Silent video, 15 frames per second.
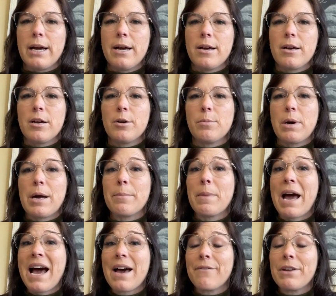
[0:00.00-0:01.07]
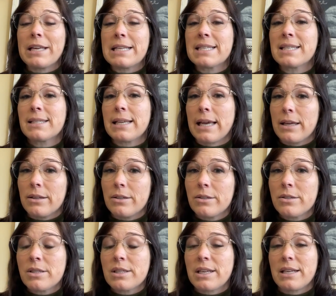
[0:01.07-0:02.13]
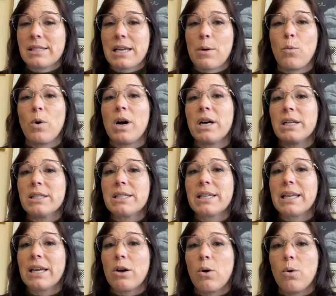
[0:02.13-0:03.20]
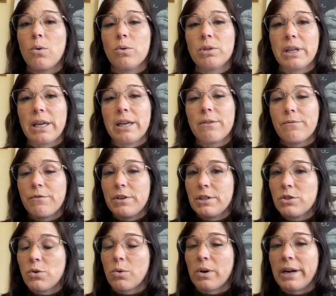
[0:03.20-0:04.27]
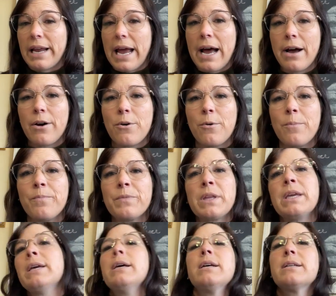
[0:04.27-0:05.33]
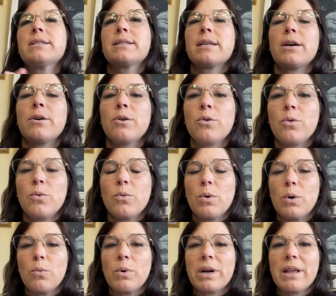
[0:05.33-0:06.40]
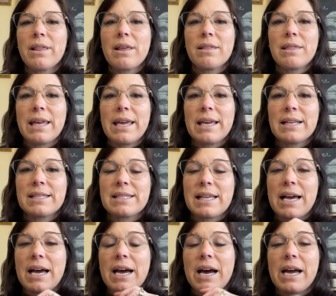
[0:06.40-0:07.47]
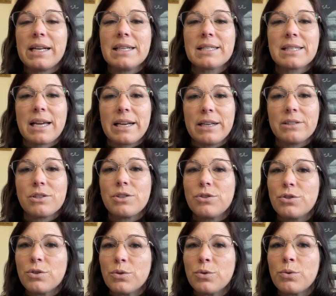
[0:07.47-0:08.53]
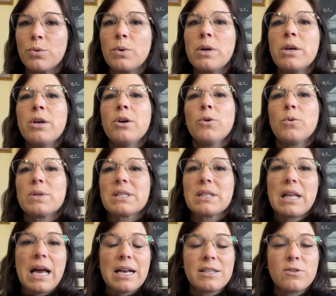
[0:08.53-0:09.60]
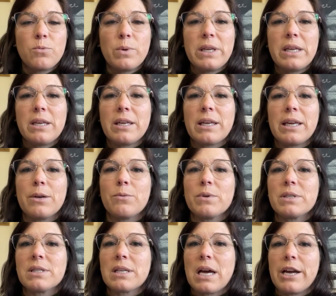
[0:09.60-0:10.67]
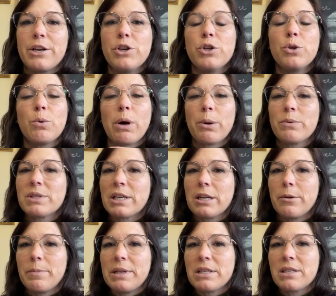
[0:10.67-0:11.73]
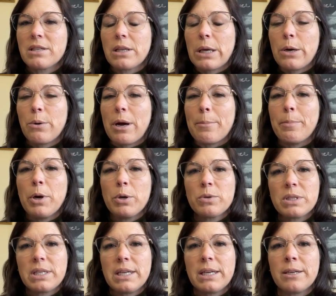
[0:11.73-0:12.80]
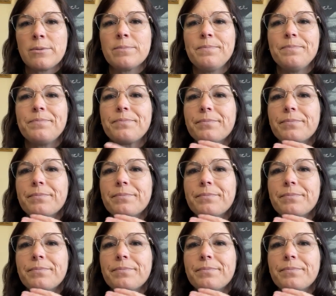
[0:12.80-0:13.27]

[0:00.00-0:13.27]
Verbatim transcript: Um, I'm having sales because I want to get old inventory out. So, one of the things that I decided to do was last week. It was, I knew I was going to be slow at posting,